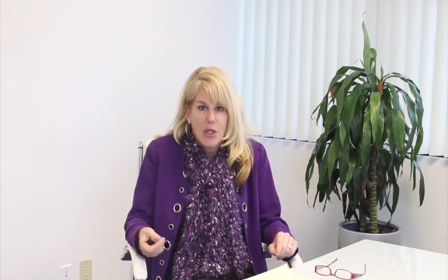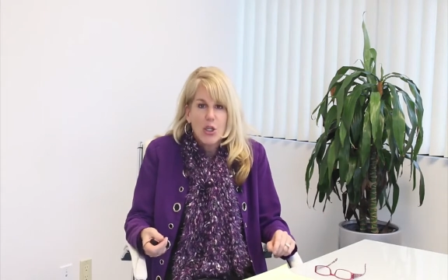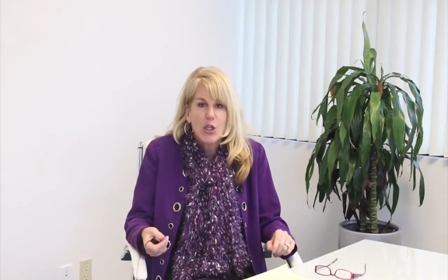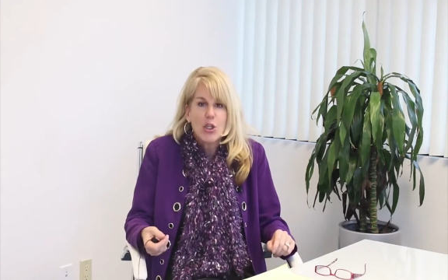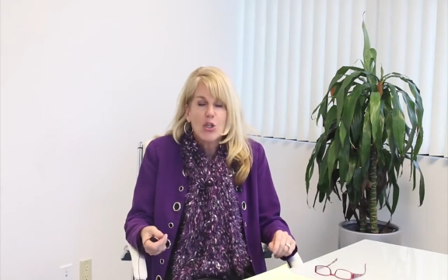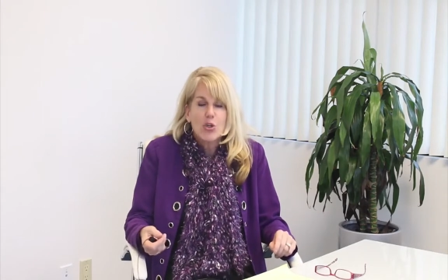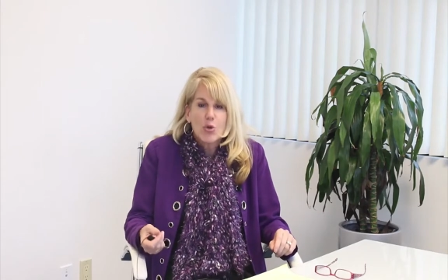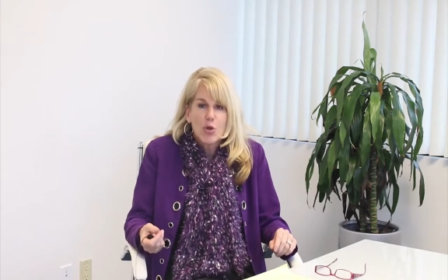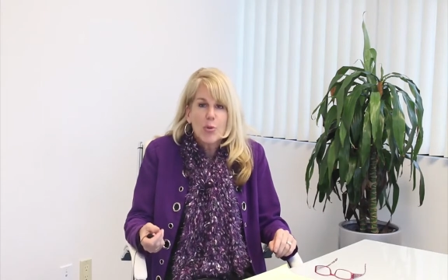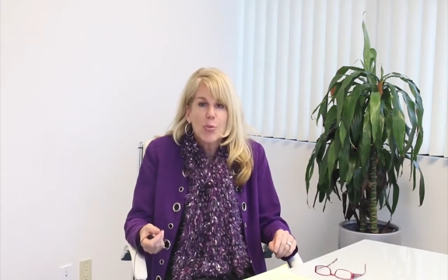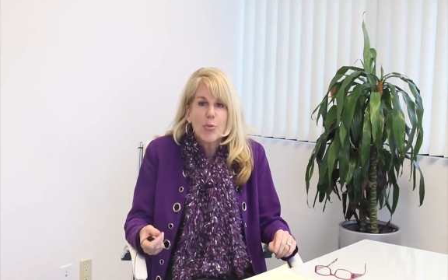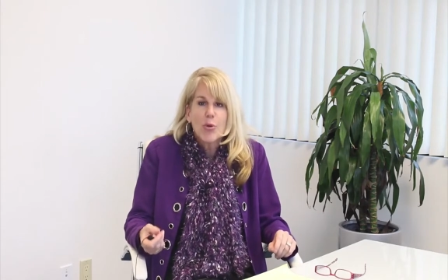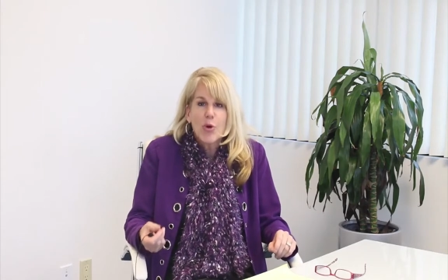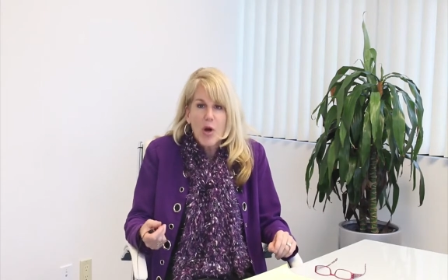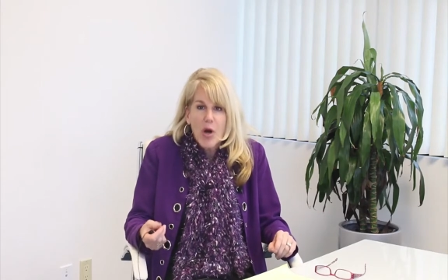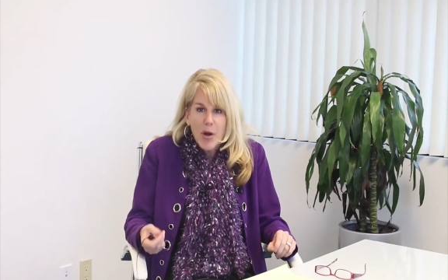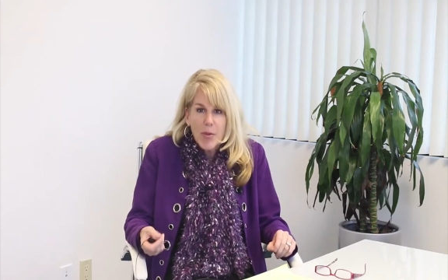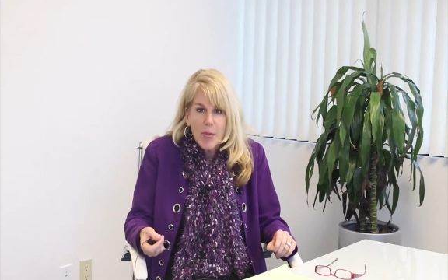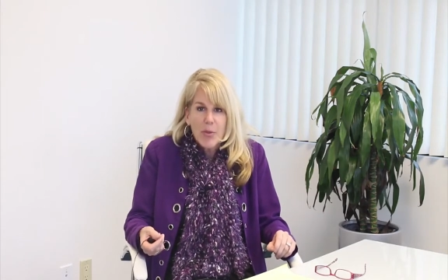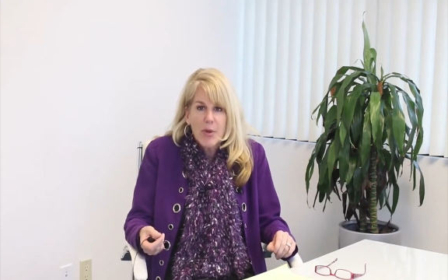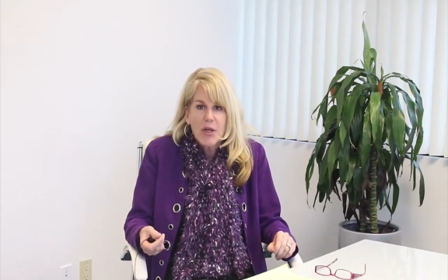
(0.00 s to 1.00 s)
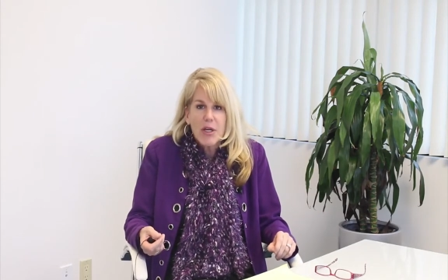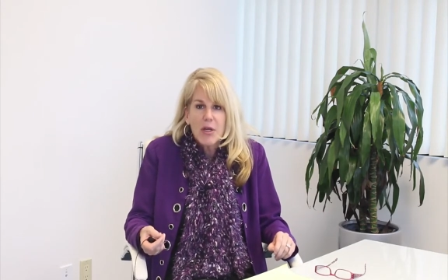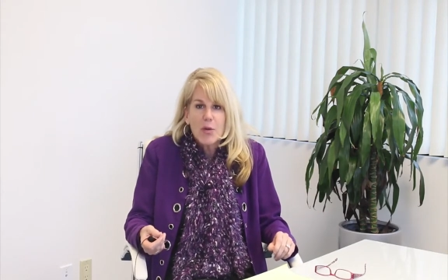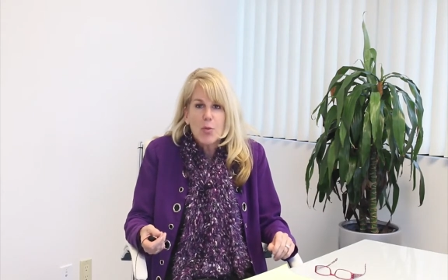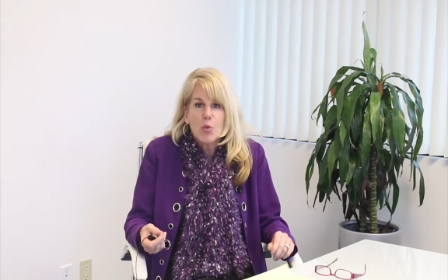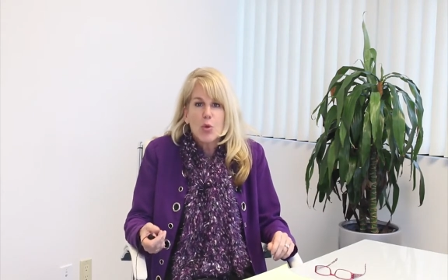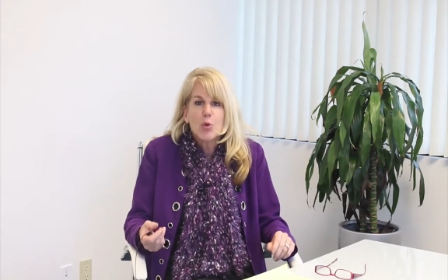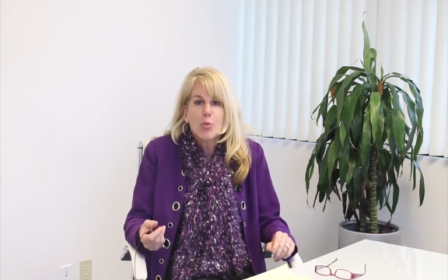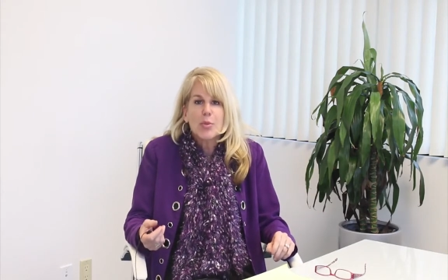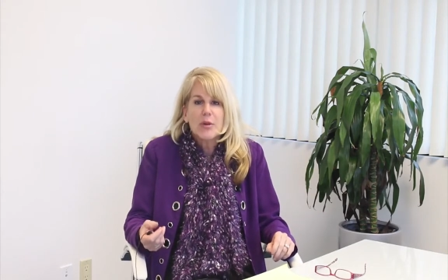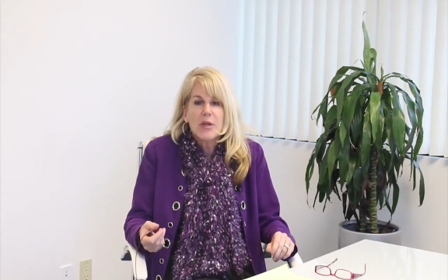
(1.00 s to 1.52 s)
Your property
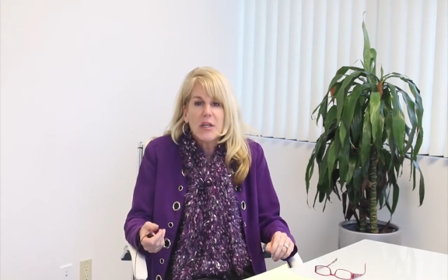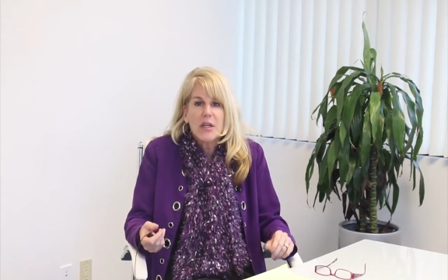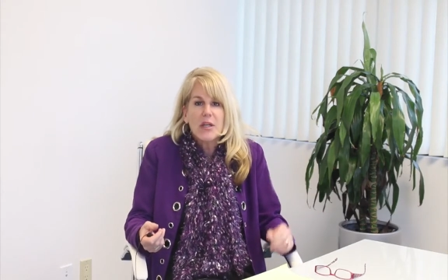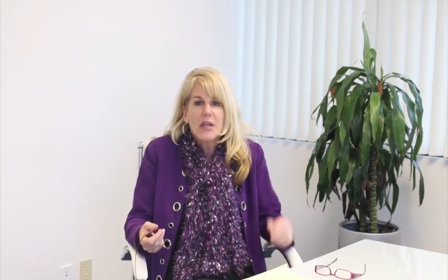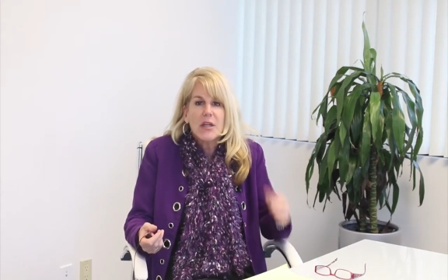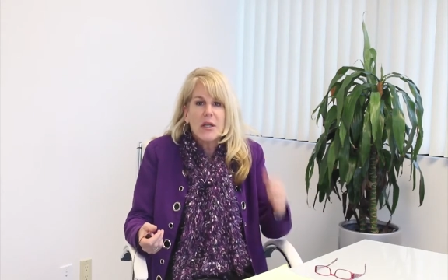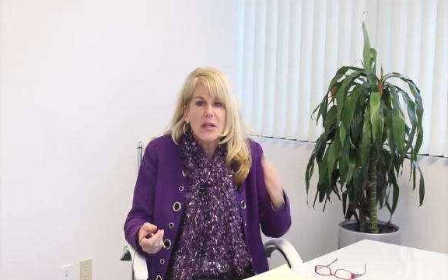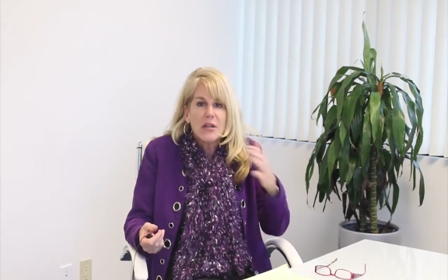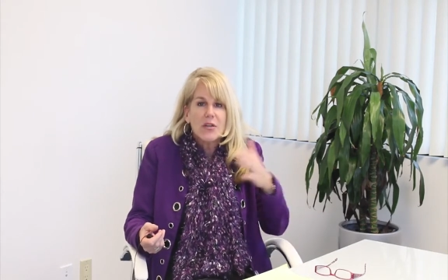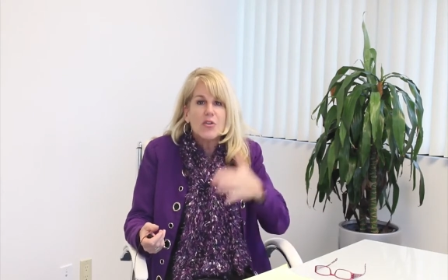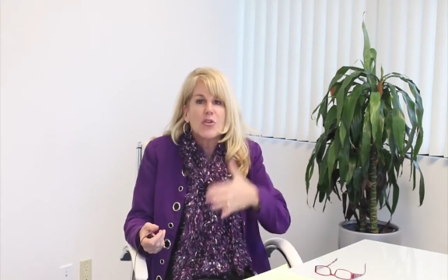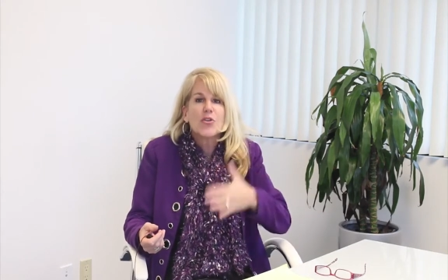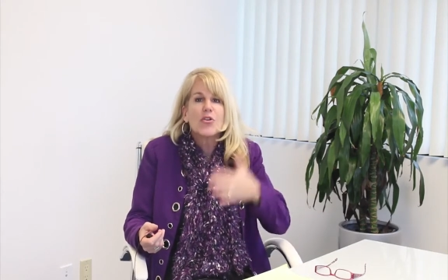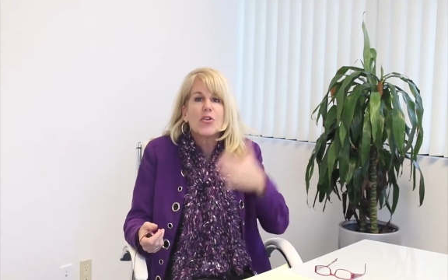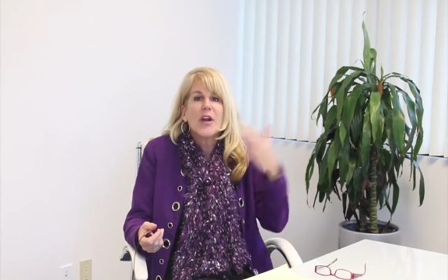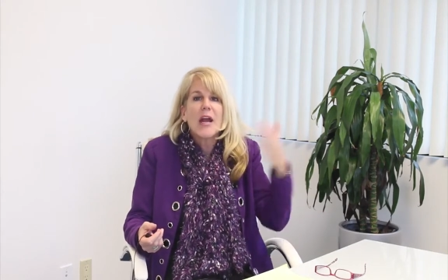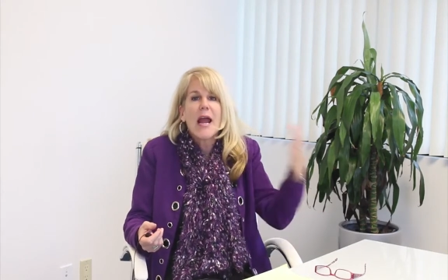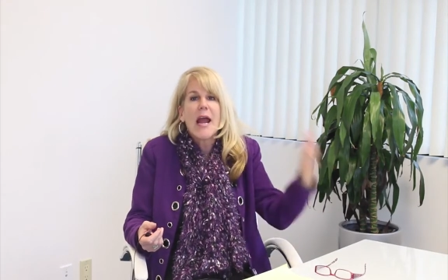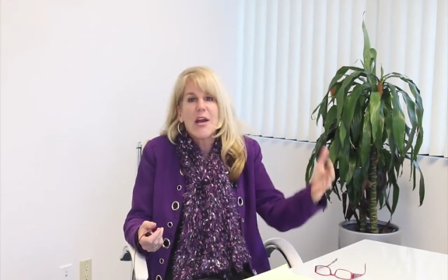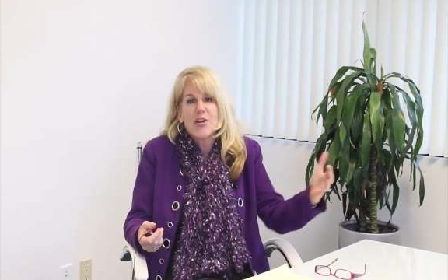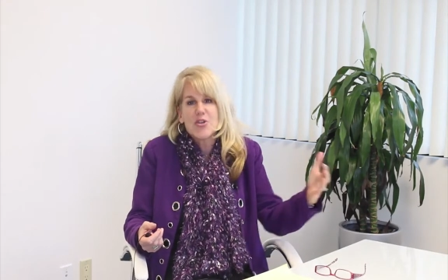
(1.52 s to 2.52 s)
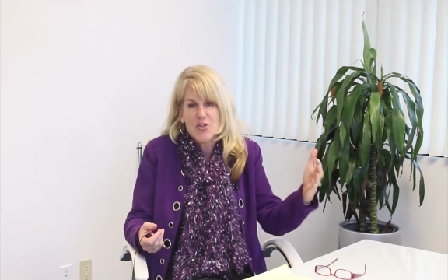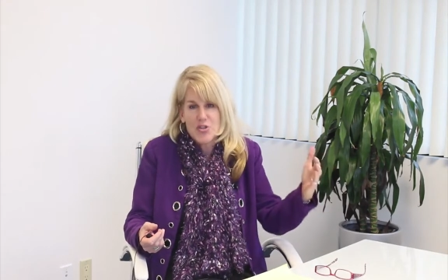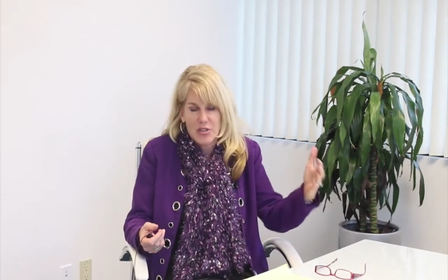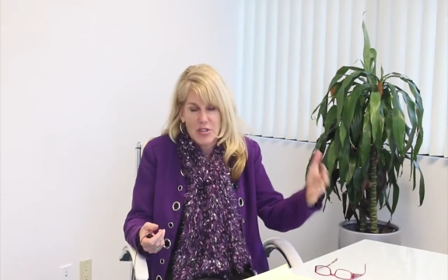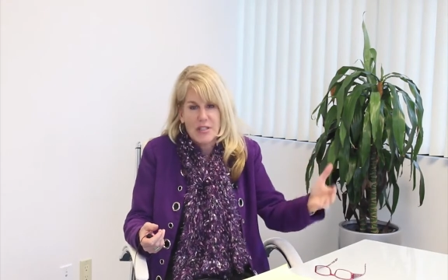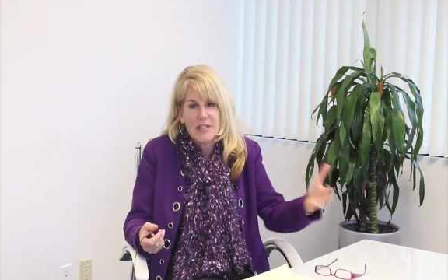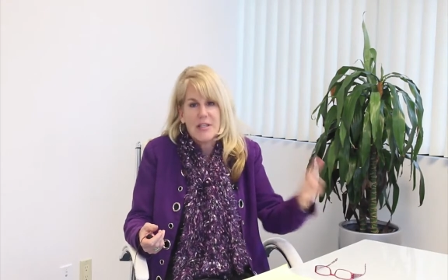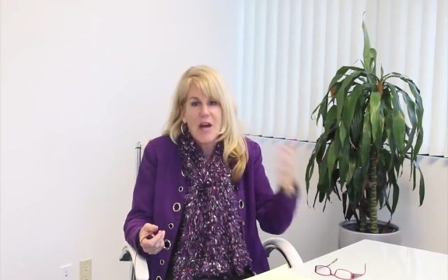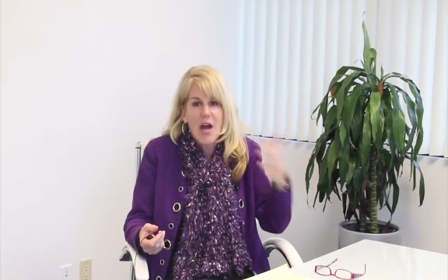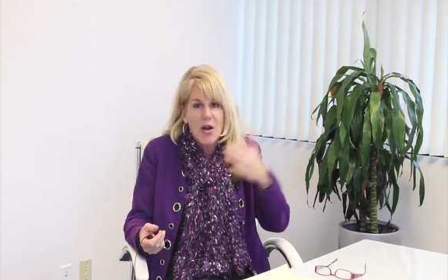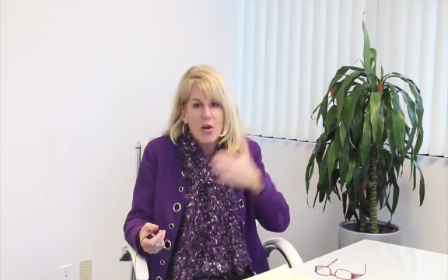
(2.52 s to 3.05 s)
will be
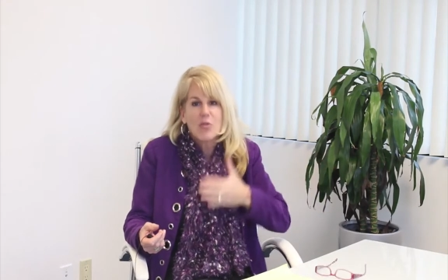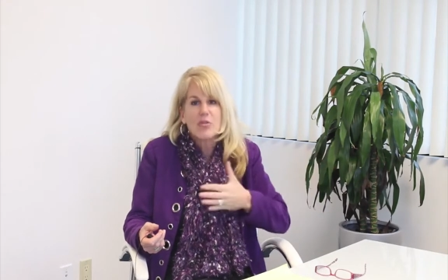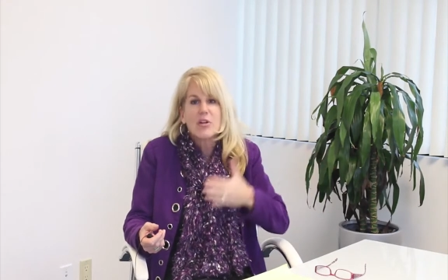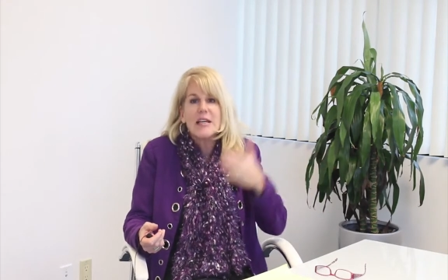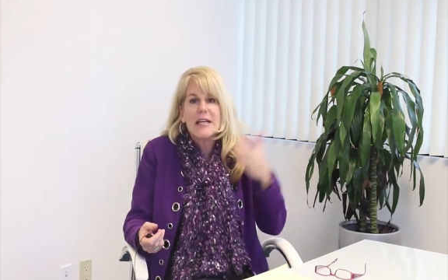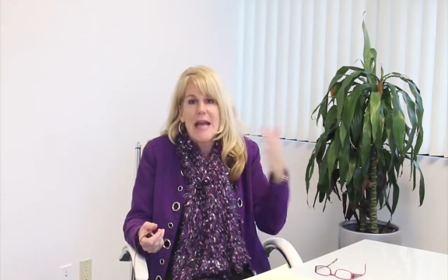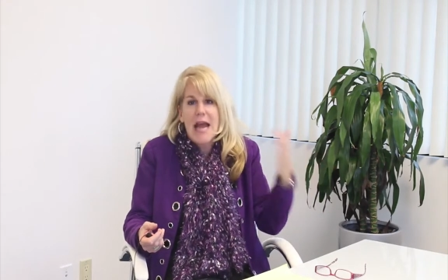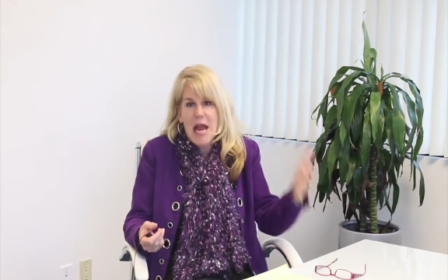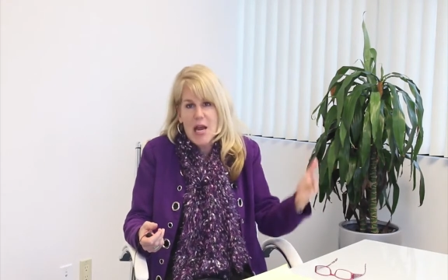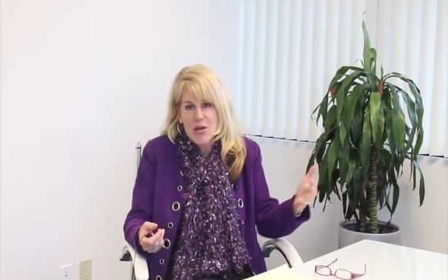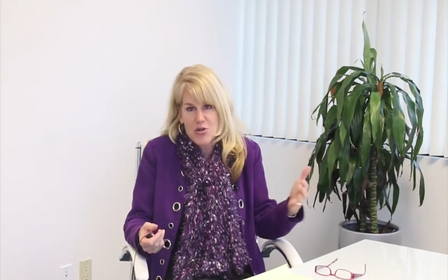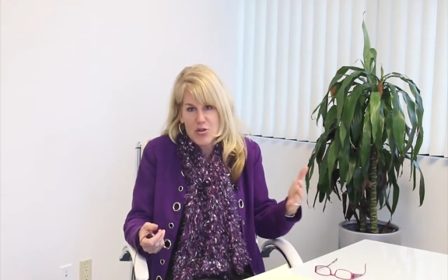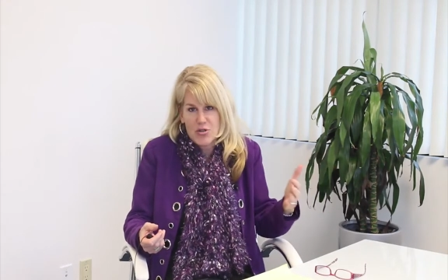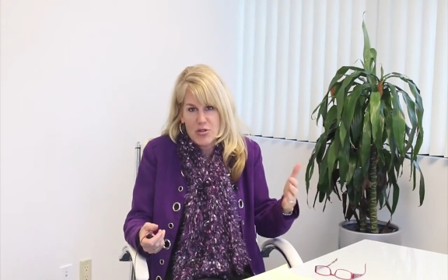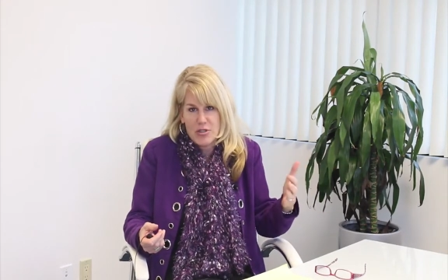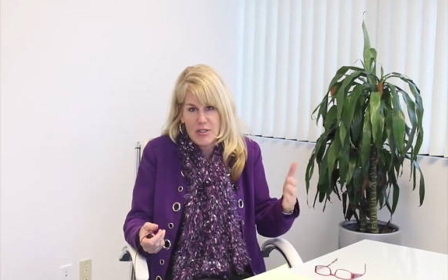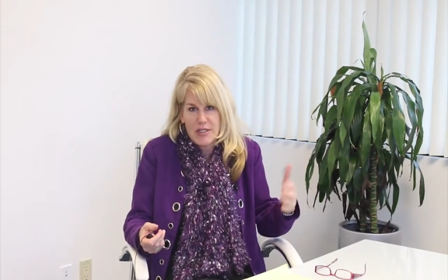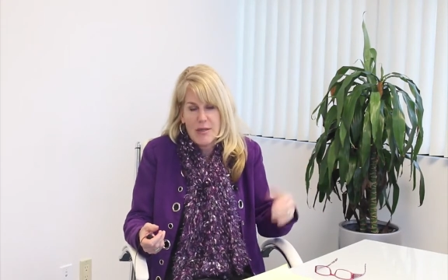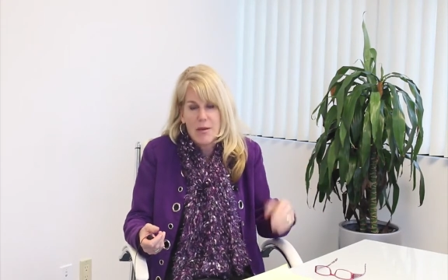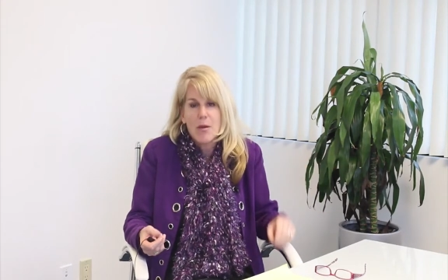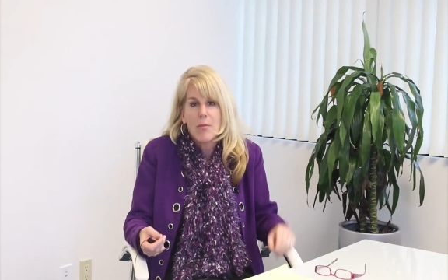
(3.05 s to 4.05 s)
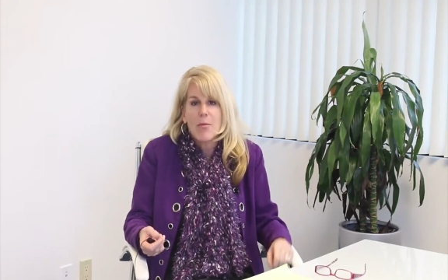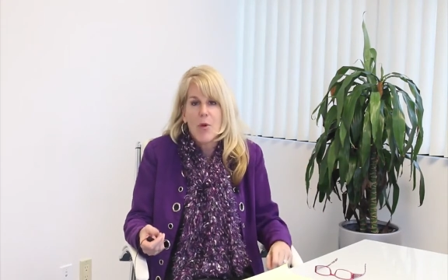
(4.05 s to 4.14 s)
internationally, not only nationally,